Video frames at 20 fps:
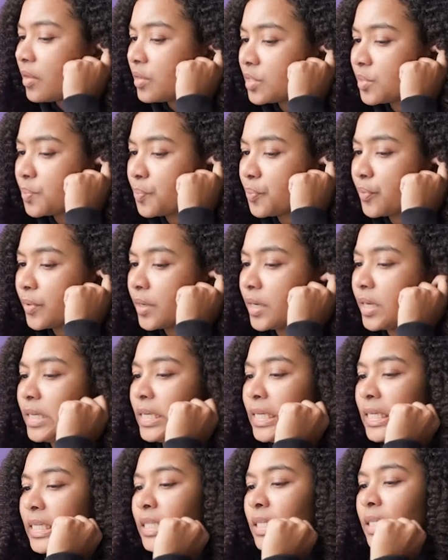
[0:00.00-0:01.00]
looks pretty
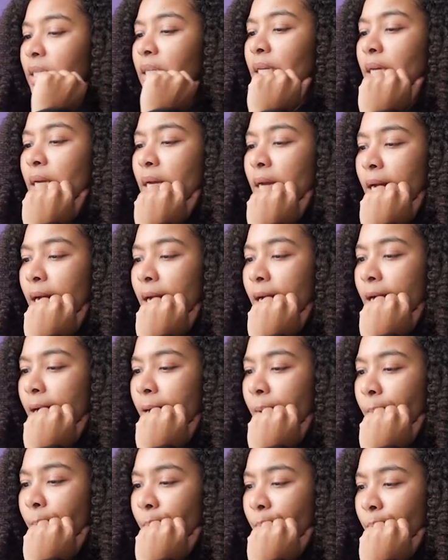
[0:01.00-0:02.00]
decent.
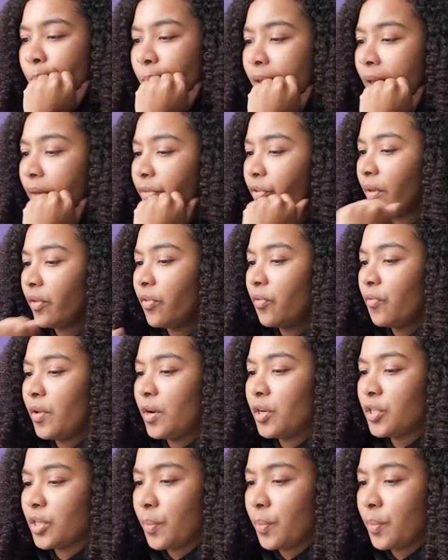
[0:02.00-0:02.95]
Yeah, so let's finish